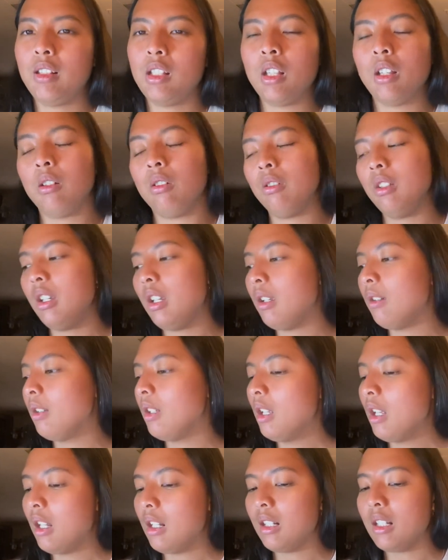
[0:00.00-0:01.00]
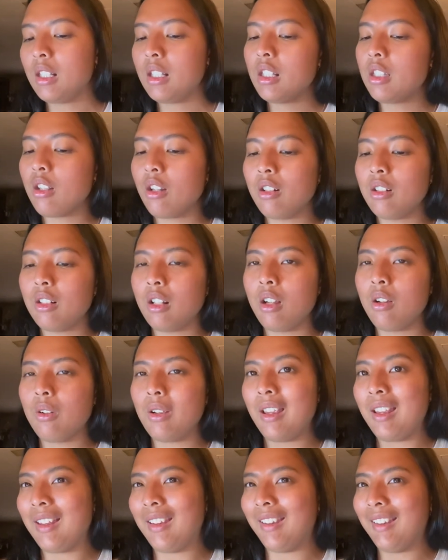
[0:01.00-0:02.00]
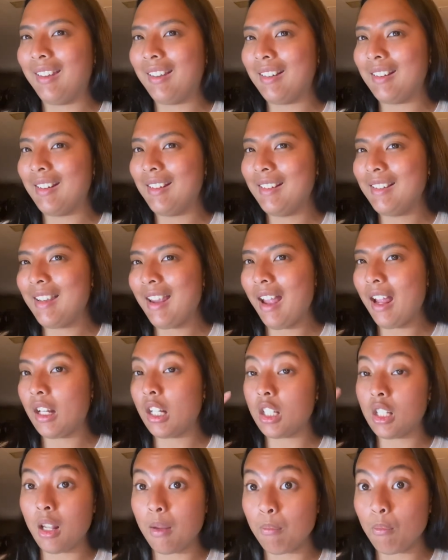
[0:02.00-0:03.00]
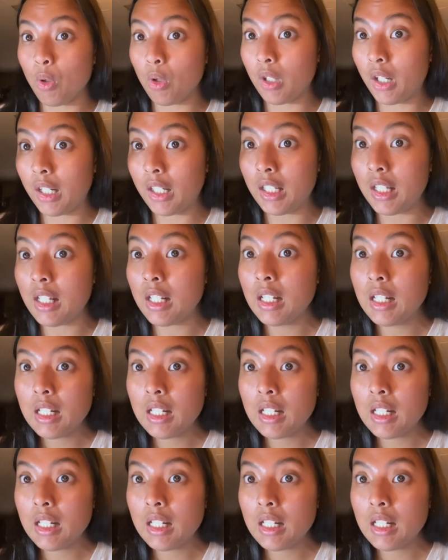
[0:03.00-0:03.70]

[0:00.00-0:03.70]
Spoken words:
So yeah, let's start now. And yeah, because I'm already